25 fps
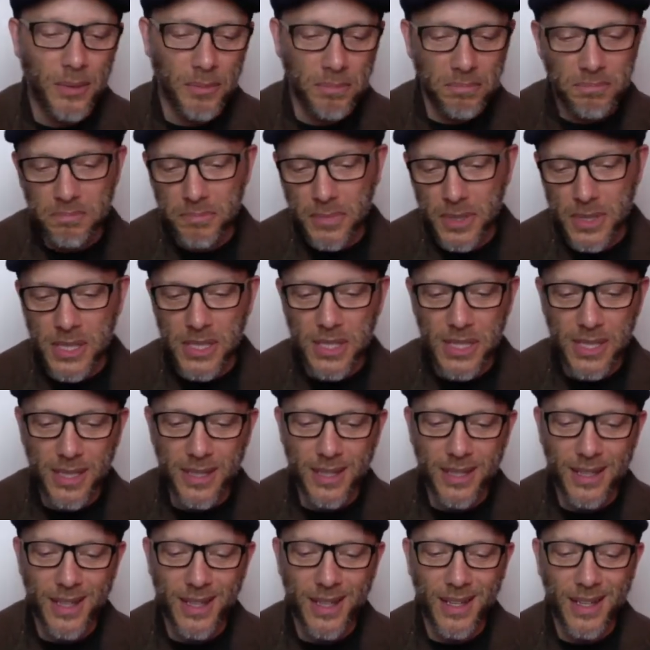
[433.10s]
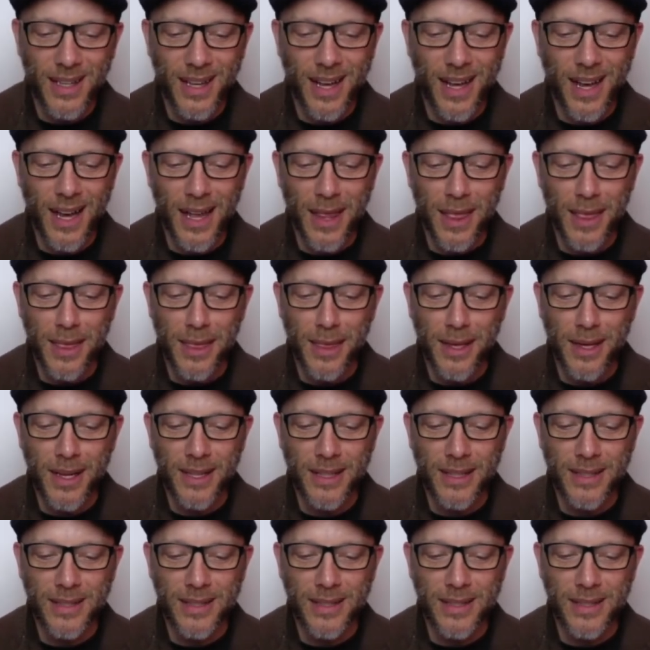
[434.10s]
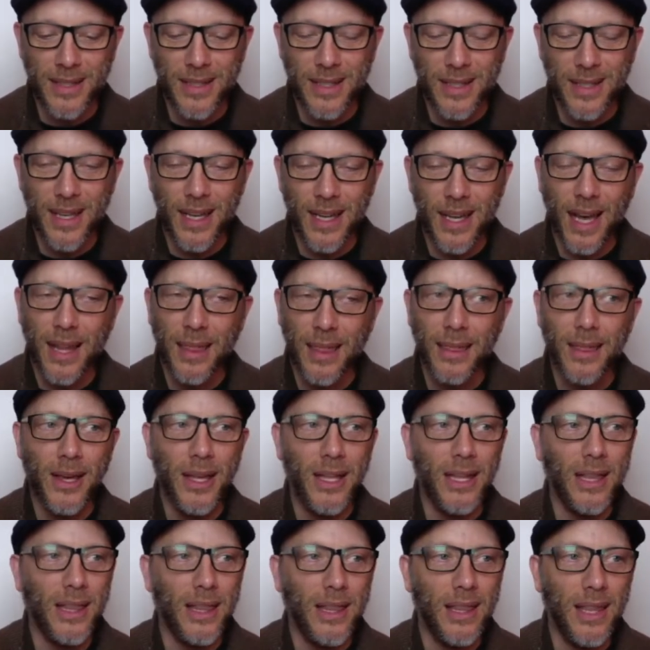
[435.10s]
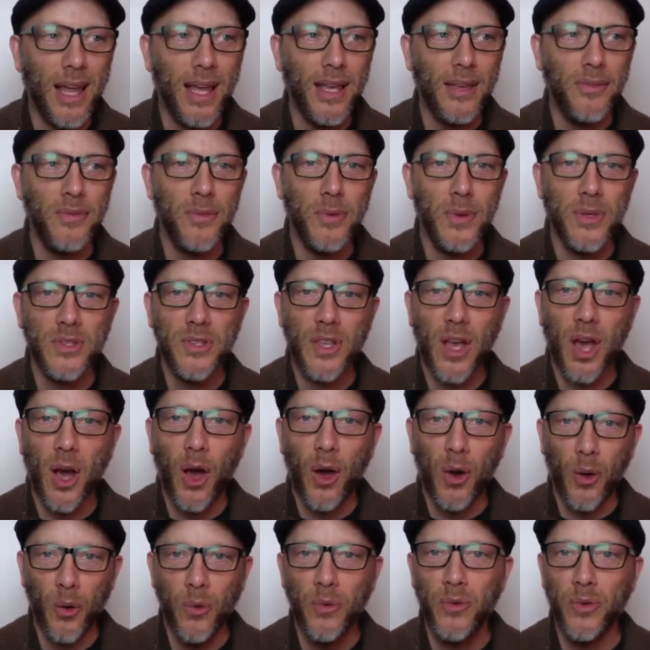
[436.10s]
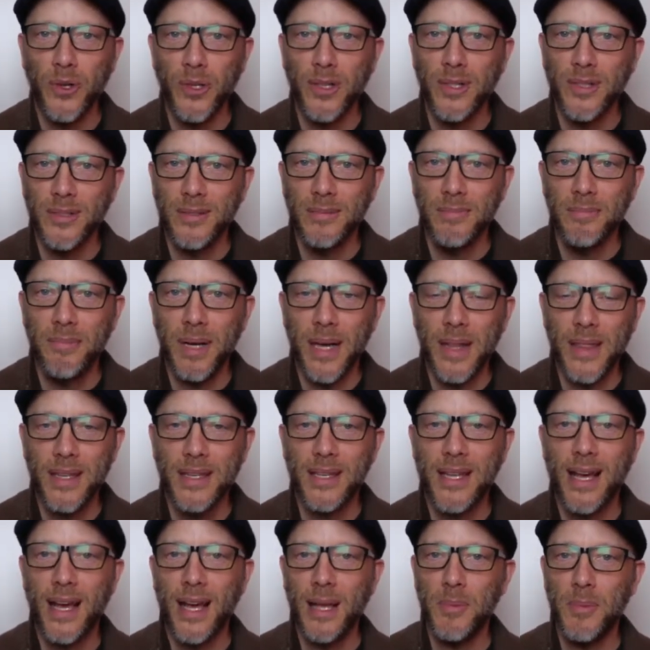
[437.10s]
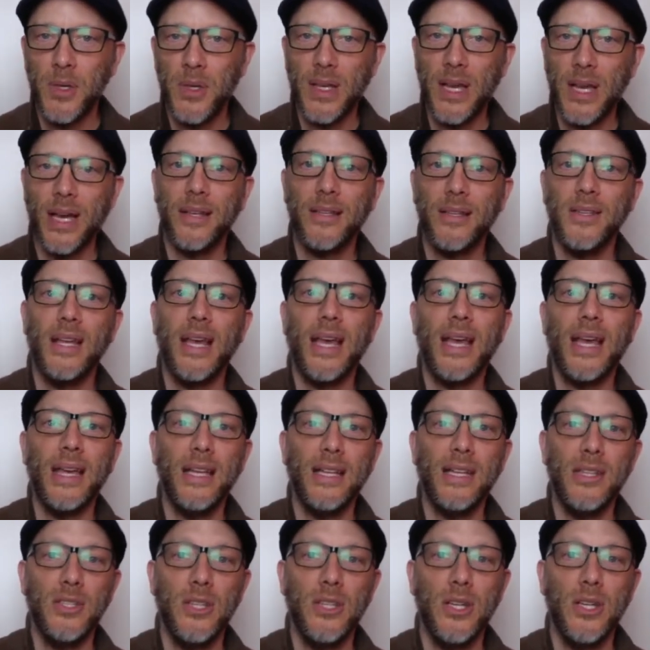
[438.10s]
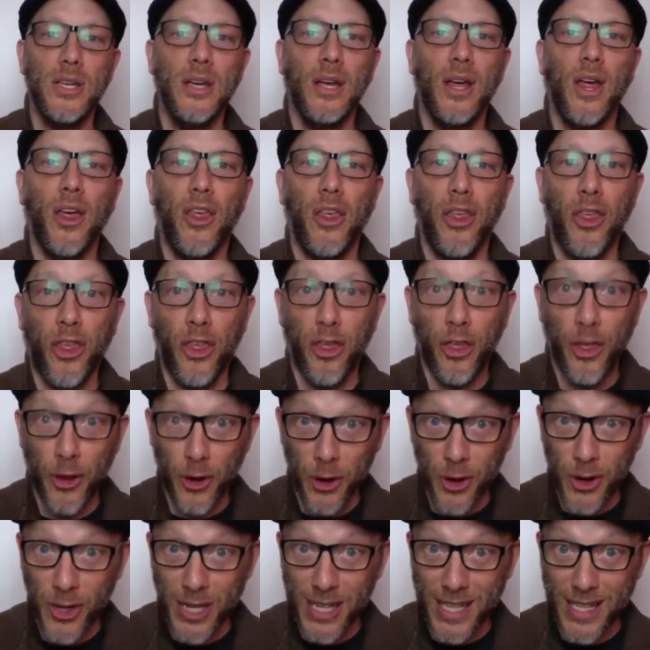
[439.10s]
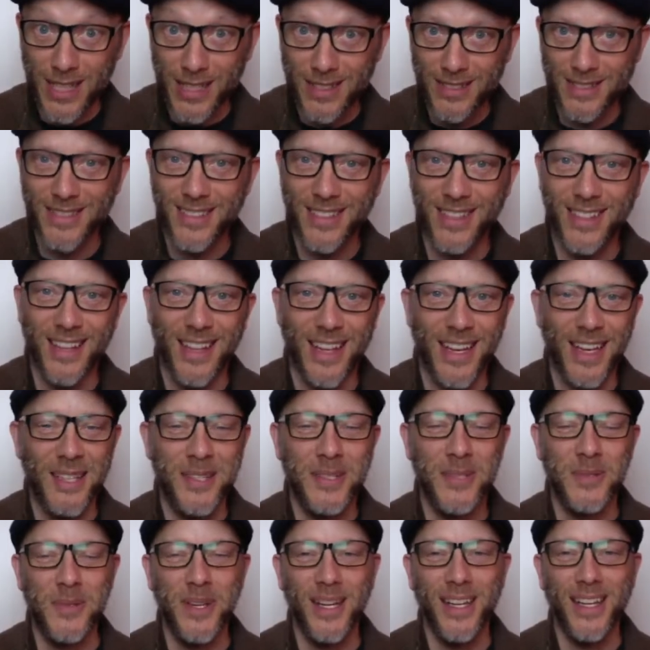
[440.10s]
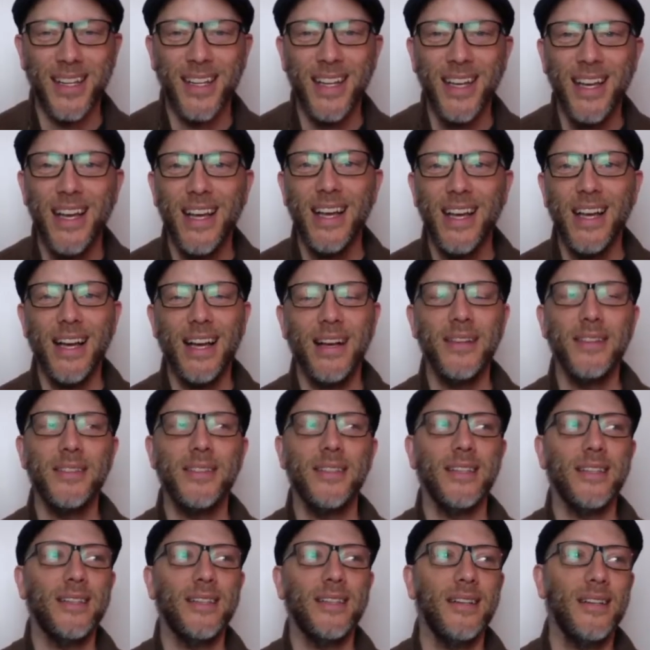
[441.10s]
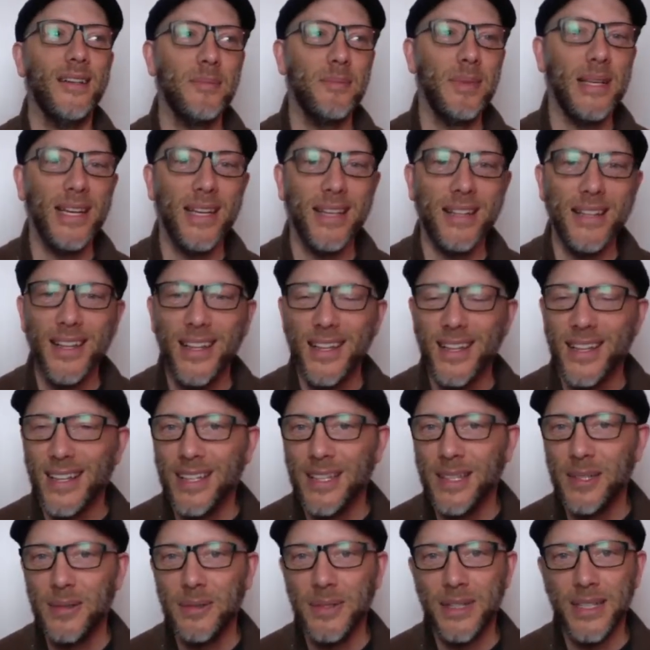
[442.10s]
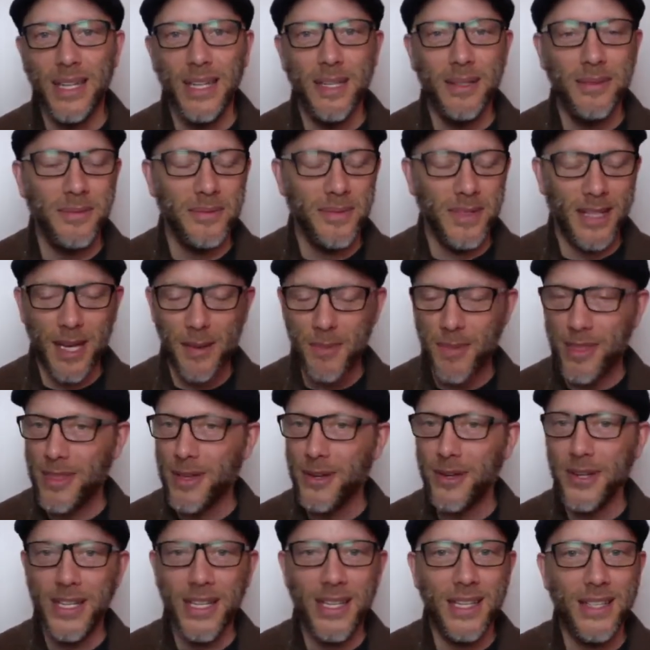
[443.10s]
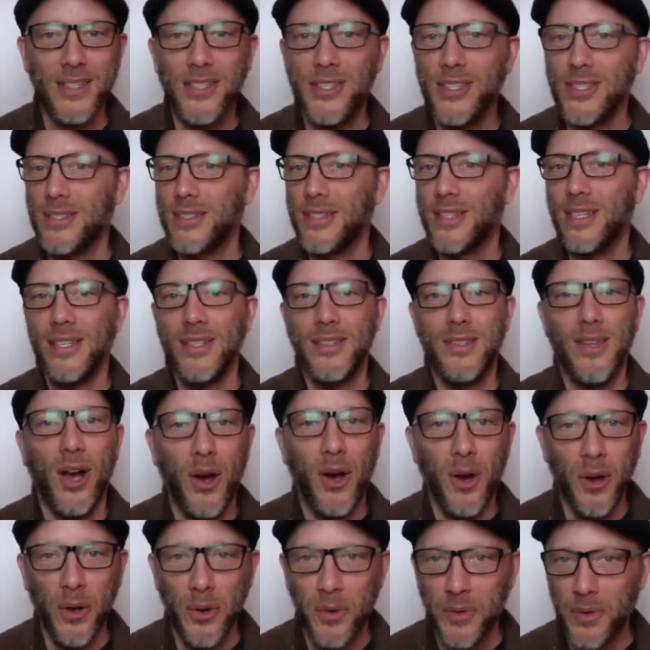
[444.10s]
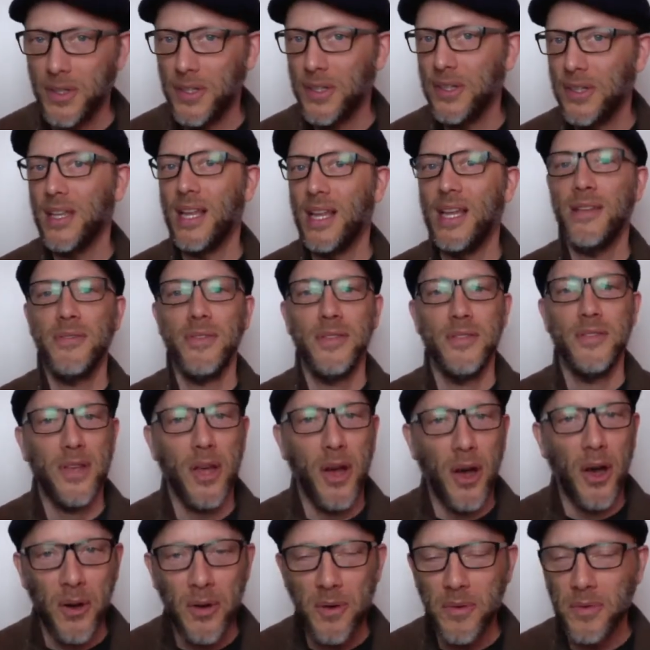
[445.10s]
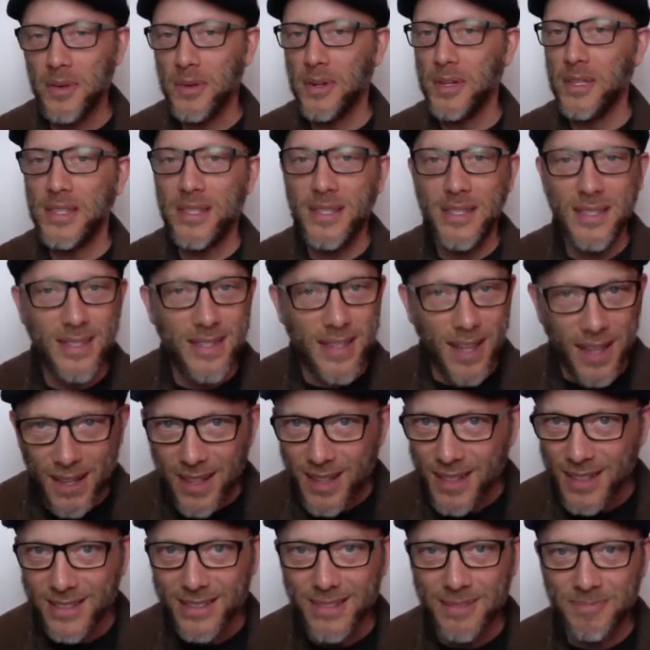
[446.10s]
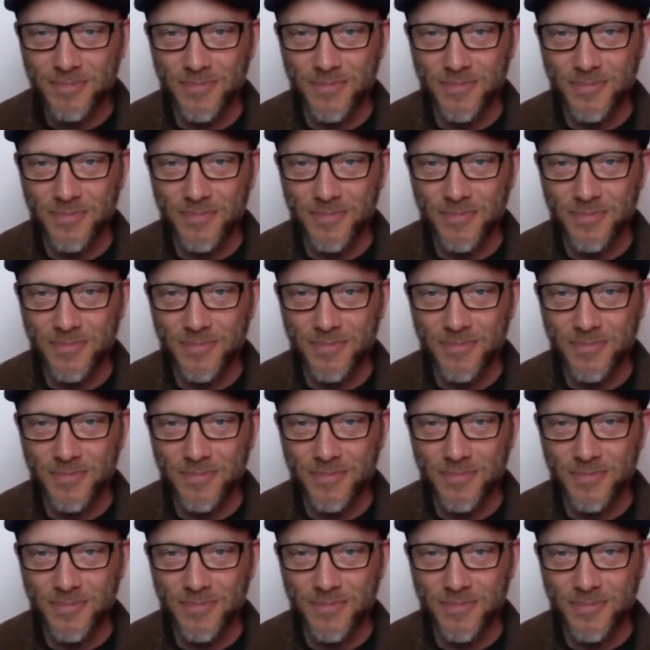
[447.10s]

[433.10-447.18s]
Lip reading: pretty young, I thought life was over by the time you got to age 30. That's right. I was like, oh man, when I'm 30, it's over. Your life is over. It's done.